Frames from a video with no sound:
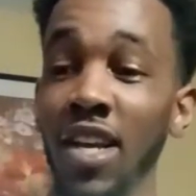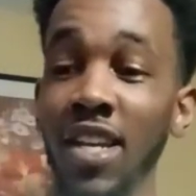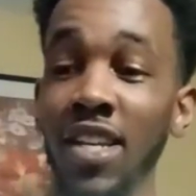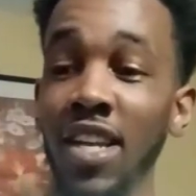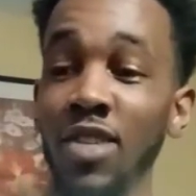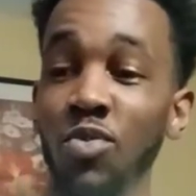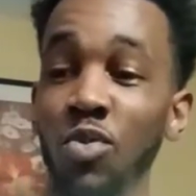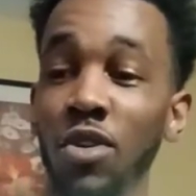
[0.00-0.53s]

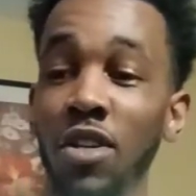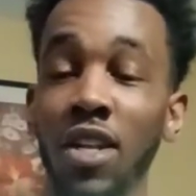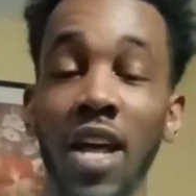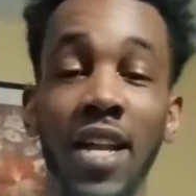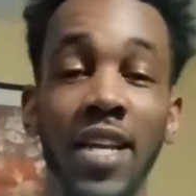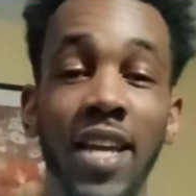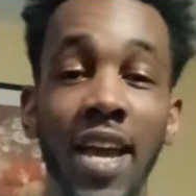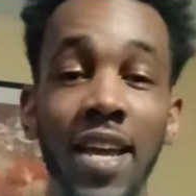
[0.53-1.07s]
That's what a
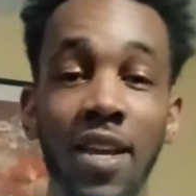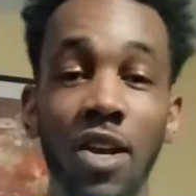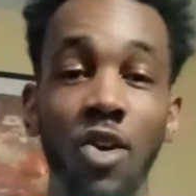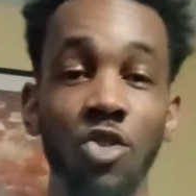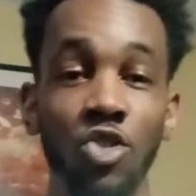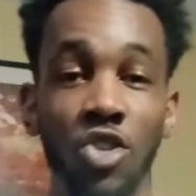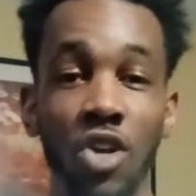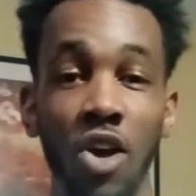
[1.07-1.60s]
lot of gang
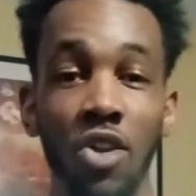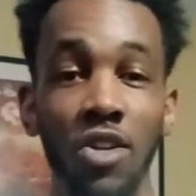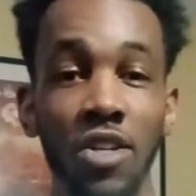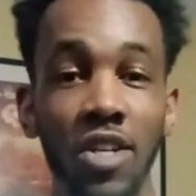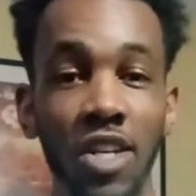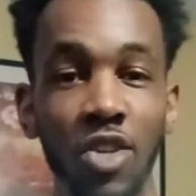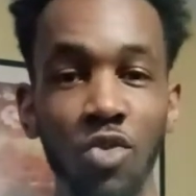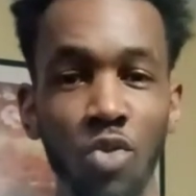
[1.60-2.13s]
culture call it.
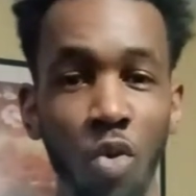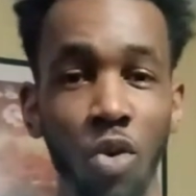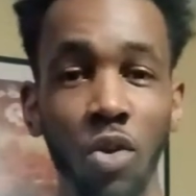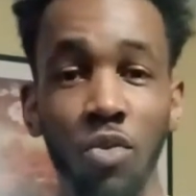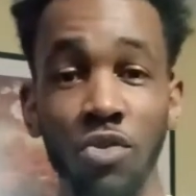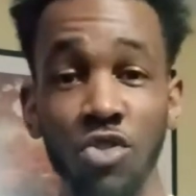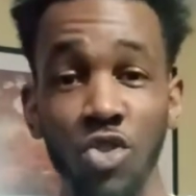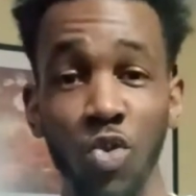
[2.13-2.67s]
Nigga, you going
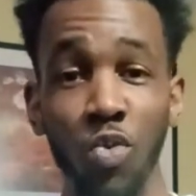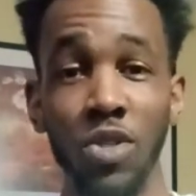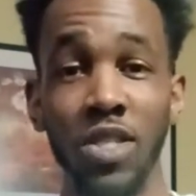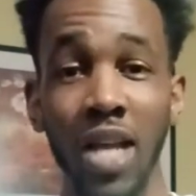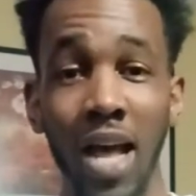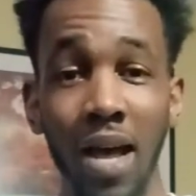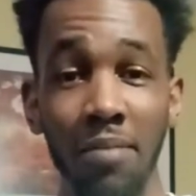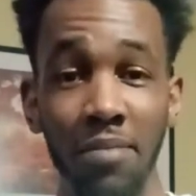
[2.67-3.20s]
on a
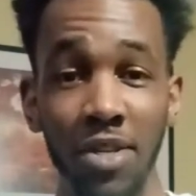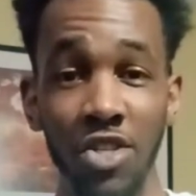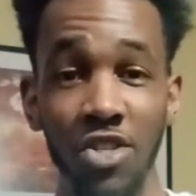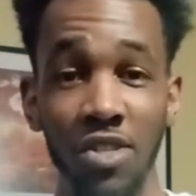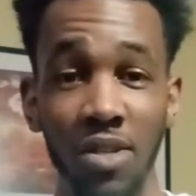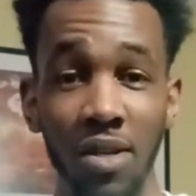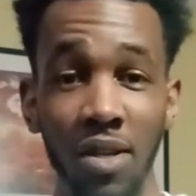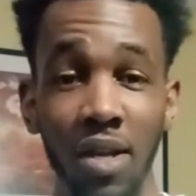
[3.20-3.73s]
suicide
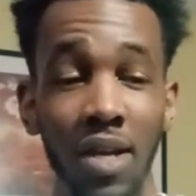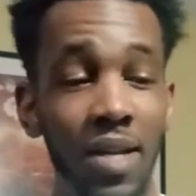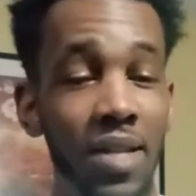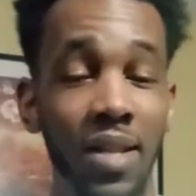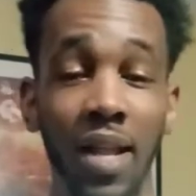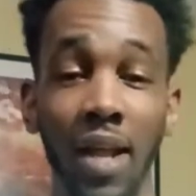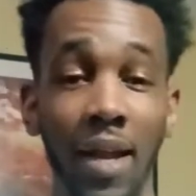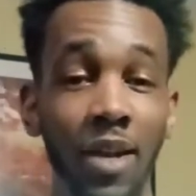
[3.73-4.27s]
mission.
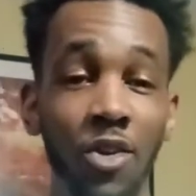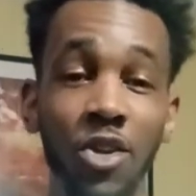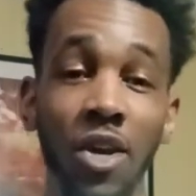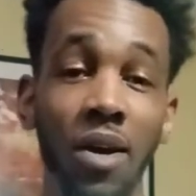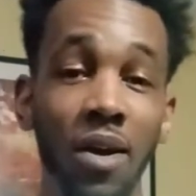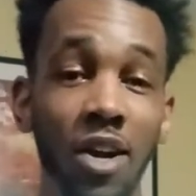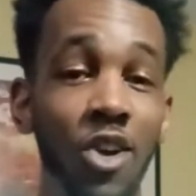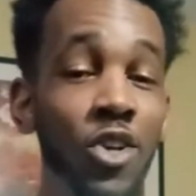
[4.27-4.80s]
Like, I know
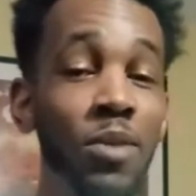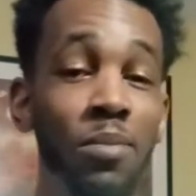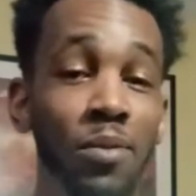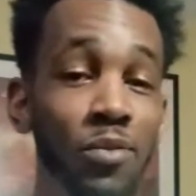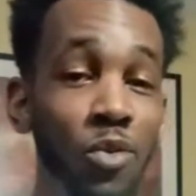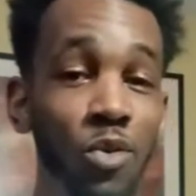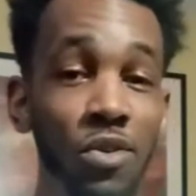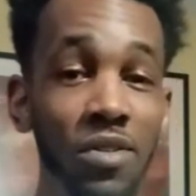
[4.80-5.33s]
y'all heard it
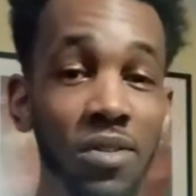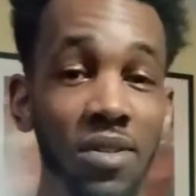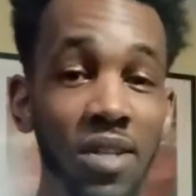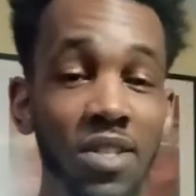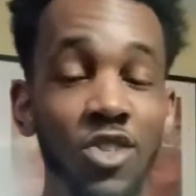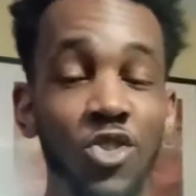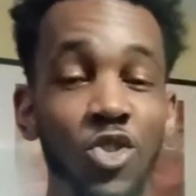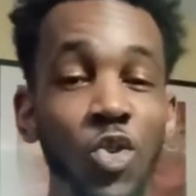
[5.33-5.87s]
before.
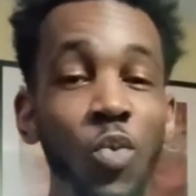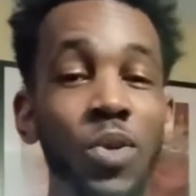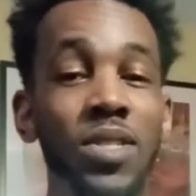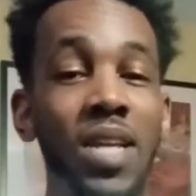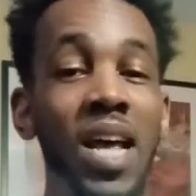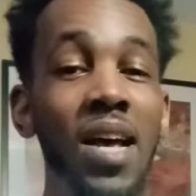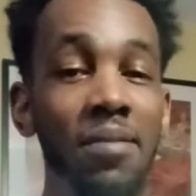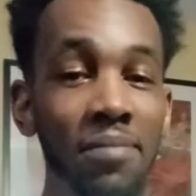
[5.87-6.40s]
That's a
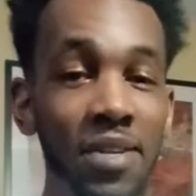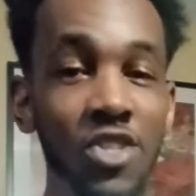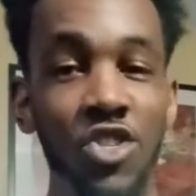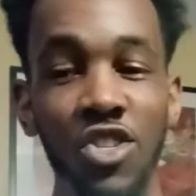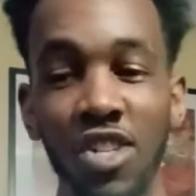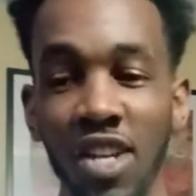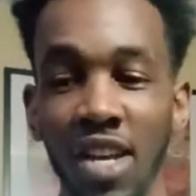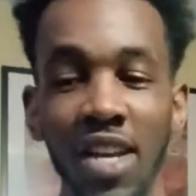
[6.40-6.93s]
suicide
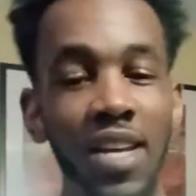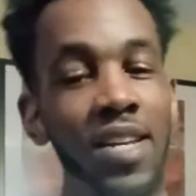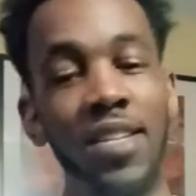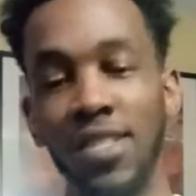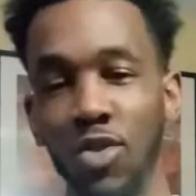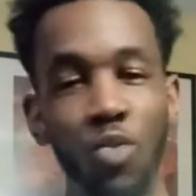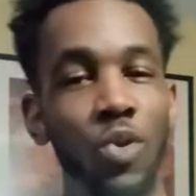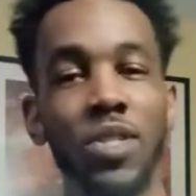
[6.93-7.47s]
mission,
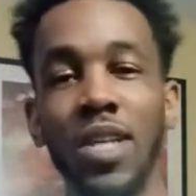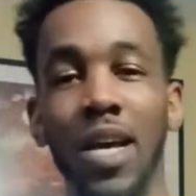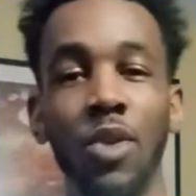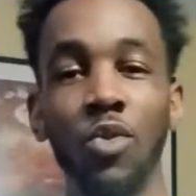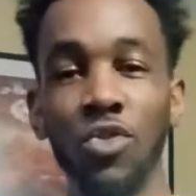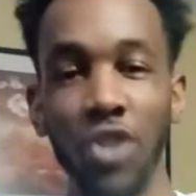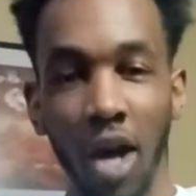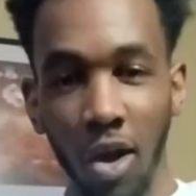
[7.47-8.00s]

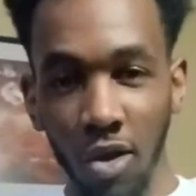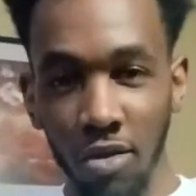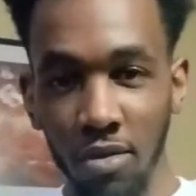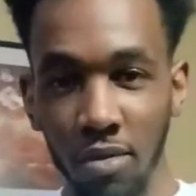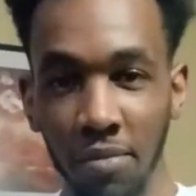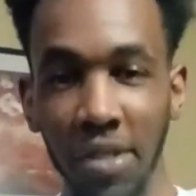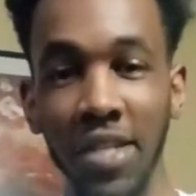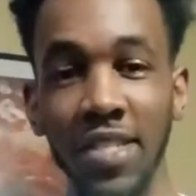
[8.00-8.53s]
suicidal thought,
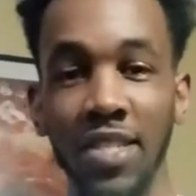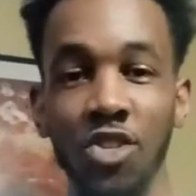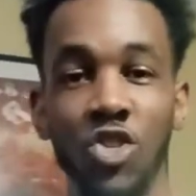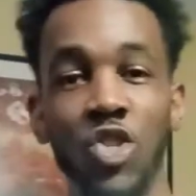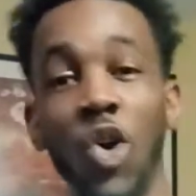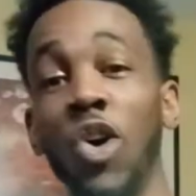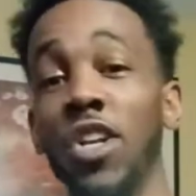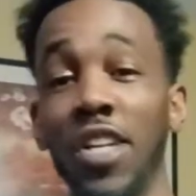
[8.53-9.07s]
because it
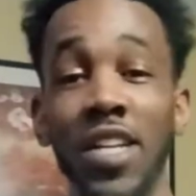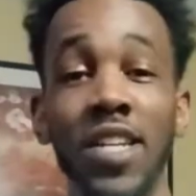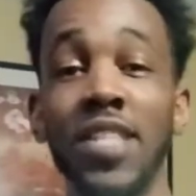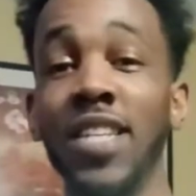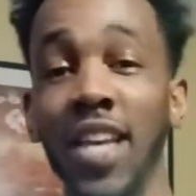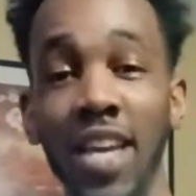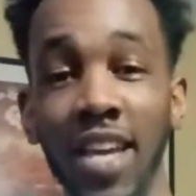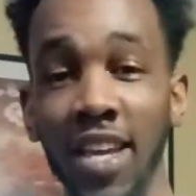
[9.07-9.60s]
started in
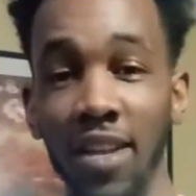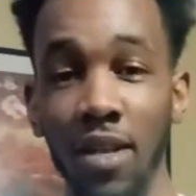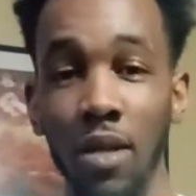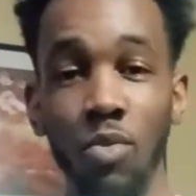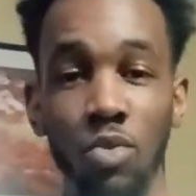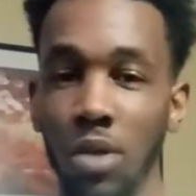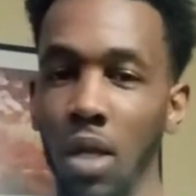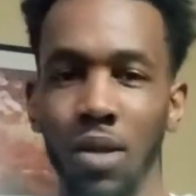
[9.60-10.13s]
his head. He
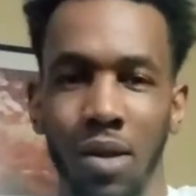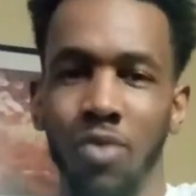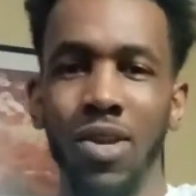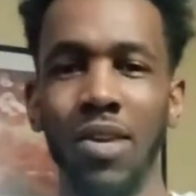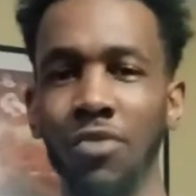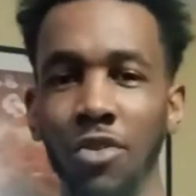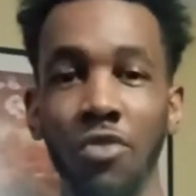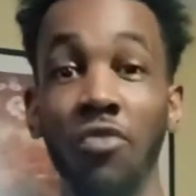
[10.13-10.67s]
was like, I don't
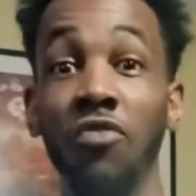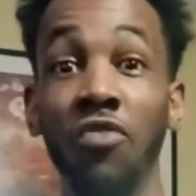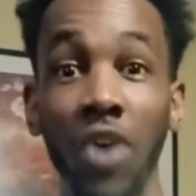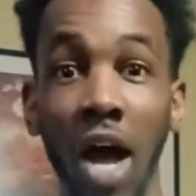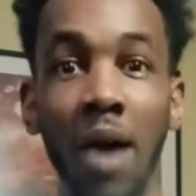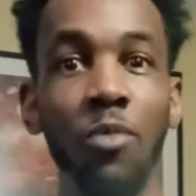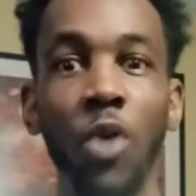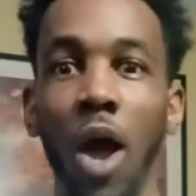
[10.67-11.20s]
give a
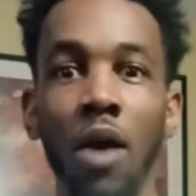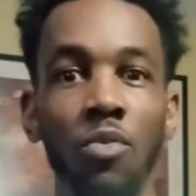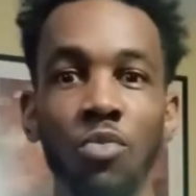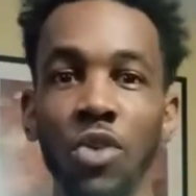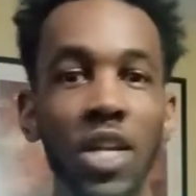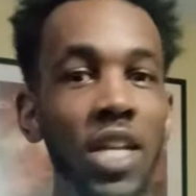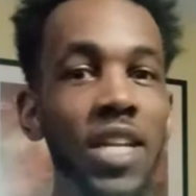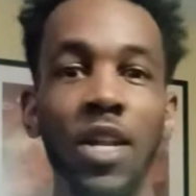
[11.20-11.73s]
fuck. I
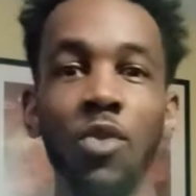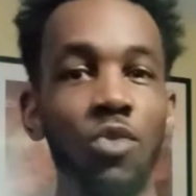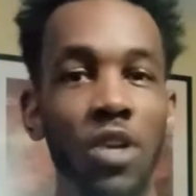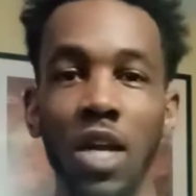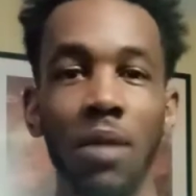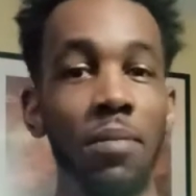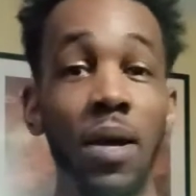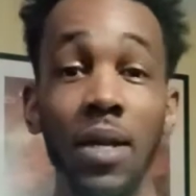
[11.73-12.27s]
really don't
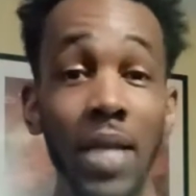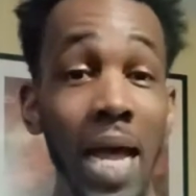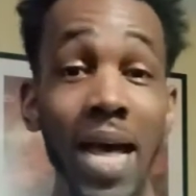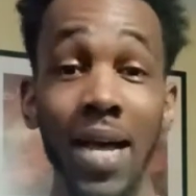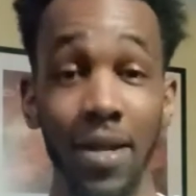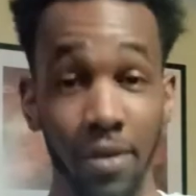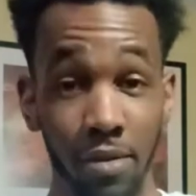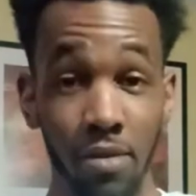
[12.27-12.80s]
care about
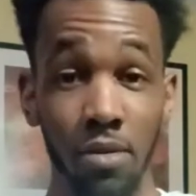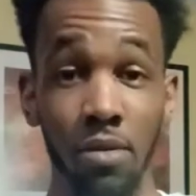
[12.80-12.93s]
dying.